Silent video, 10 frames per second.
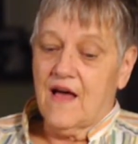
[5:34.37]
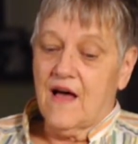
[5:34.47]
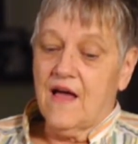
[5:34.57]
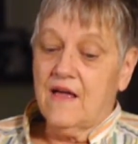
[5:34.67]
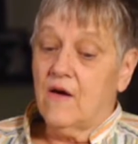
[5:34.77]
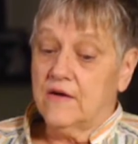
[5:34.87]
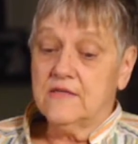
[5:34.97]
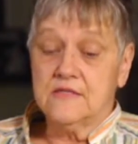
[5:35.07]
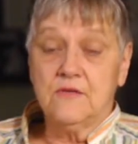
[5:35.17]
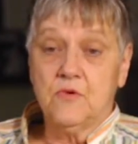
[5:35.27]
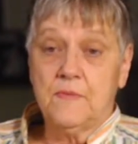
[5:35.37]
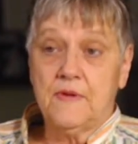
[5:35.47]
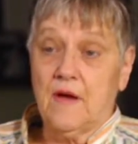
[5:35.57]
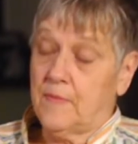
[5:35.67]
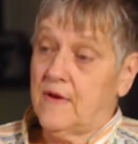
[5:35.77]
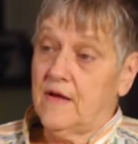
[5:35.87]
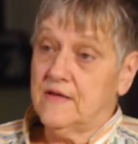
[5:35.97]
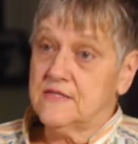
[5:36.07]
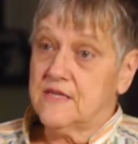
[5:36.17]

I honestly I'll be honest,